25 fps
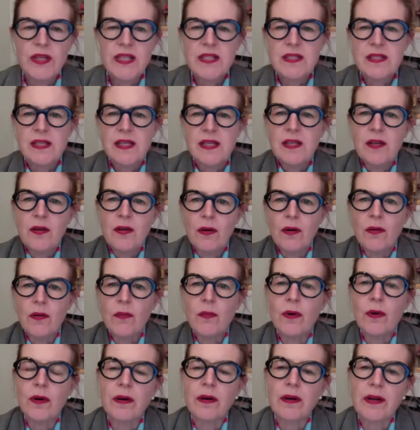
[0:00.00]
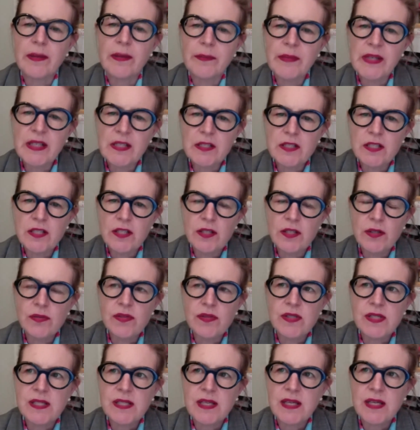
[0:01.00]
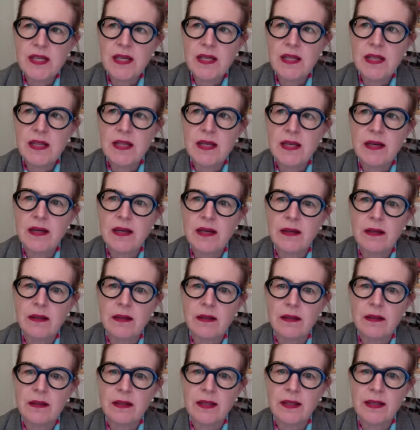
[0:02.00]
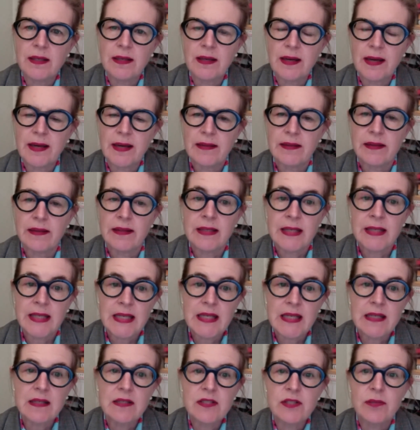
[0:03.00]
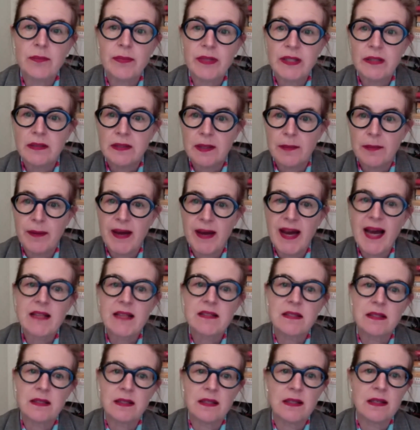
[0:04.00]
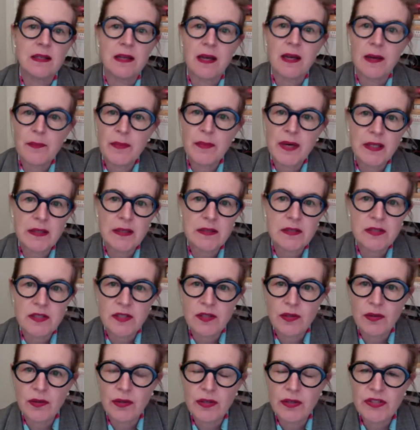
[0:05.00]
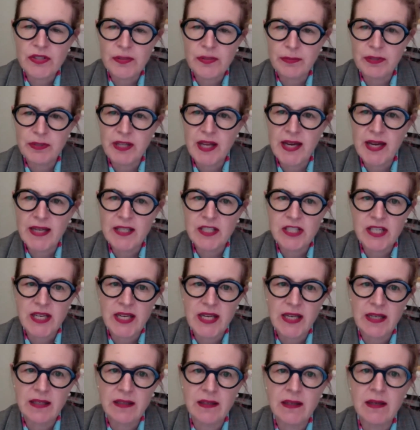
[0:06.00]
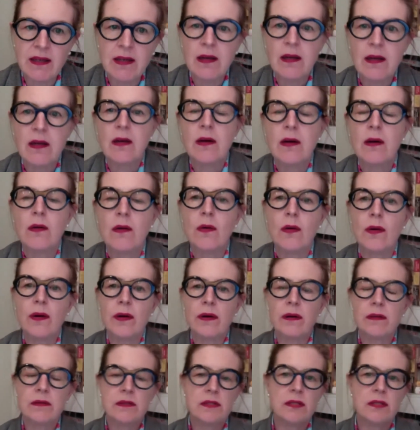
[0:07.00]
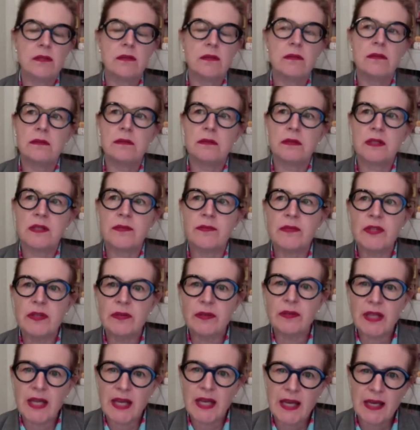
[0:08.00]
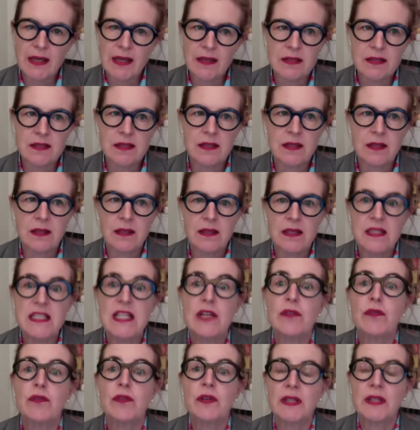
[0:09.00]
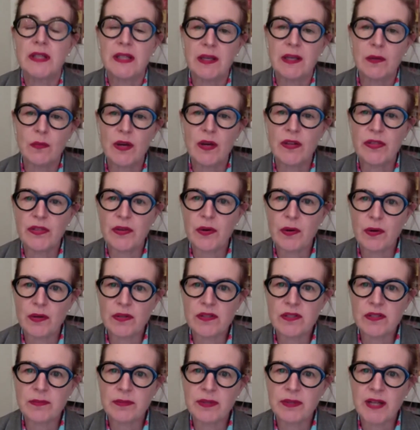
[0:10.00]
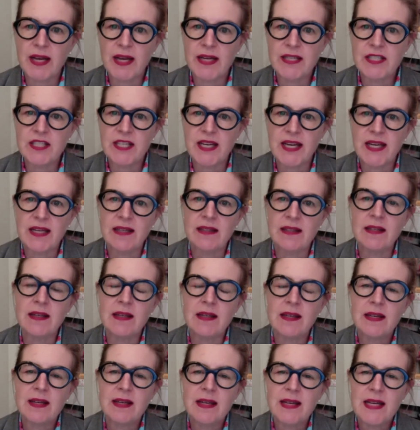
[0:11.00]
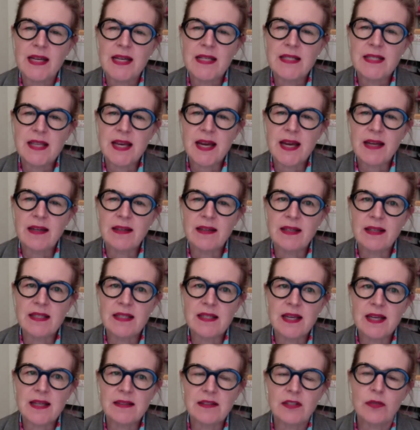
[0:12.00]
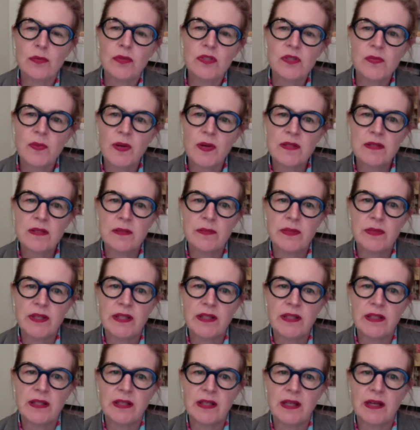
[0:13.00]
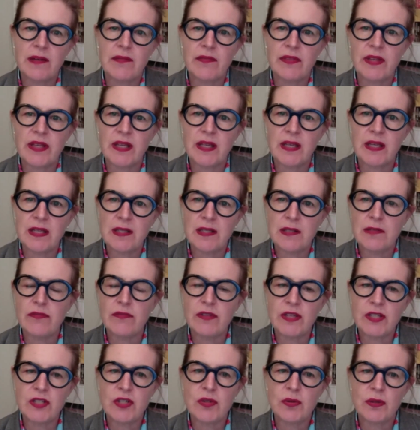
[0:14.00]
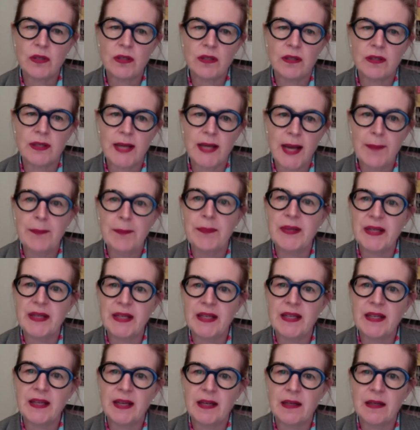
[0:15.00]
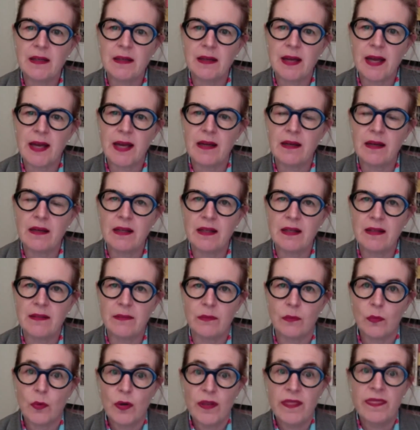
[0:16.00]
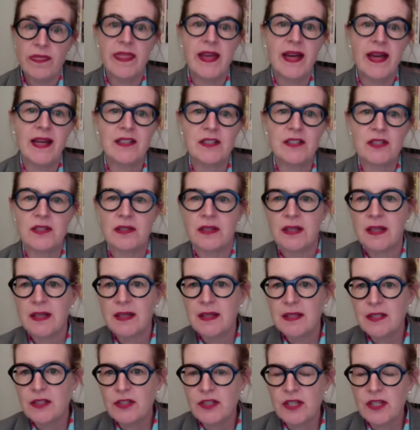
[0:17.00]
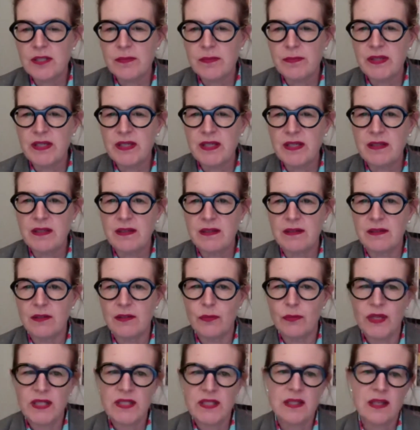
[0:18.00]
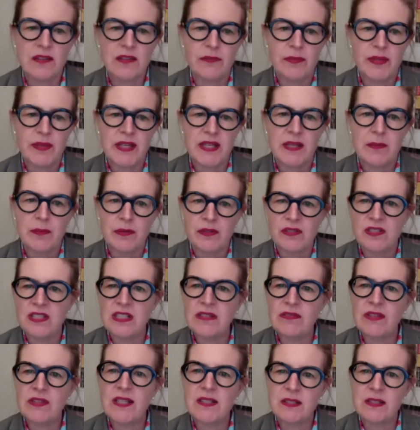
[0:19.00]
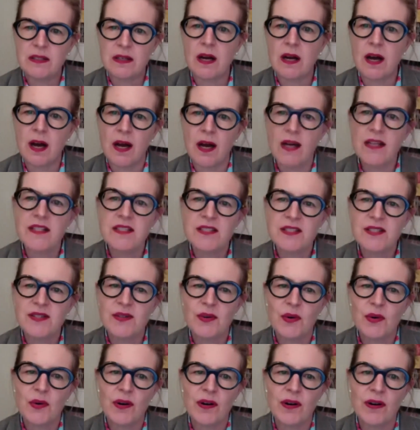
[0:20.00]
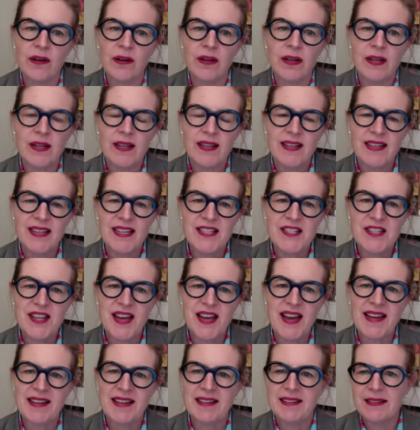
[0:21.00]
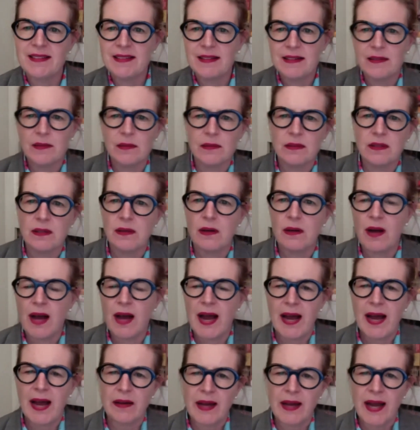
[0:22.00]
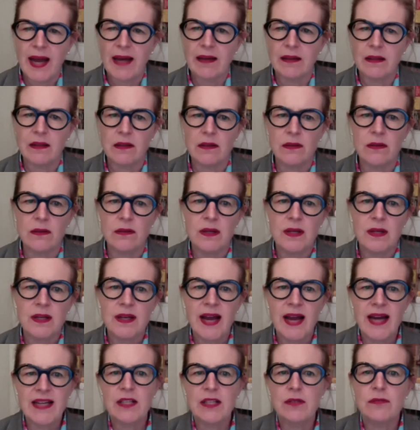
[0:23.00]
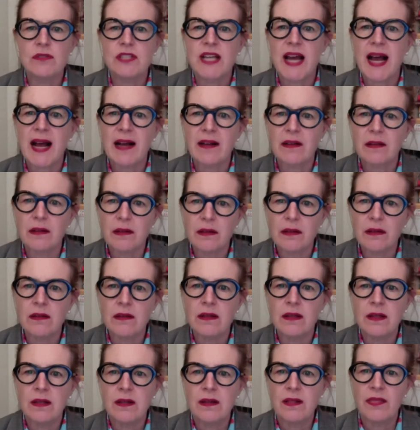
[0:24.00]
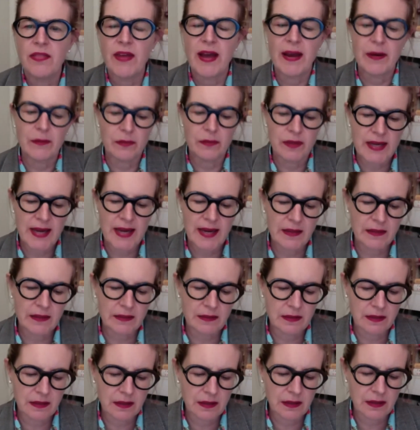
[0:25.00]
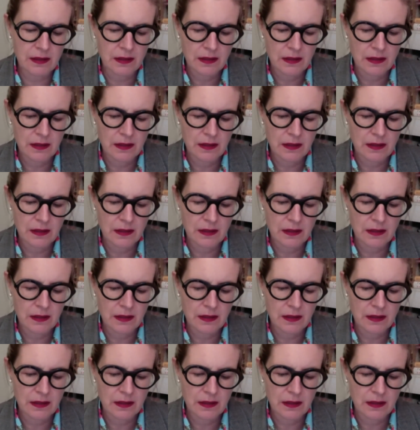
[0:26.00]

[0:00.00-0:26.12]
in your work, I mean, do you see the need to build capacity amongst your supply chain, or to communicate differently with your supply chain? Is that the responsibility of the individual company, and wouldn't that just be the risk of being perceived as a cost? Or is that, you know, how do you tackle that reality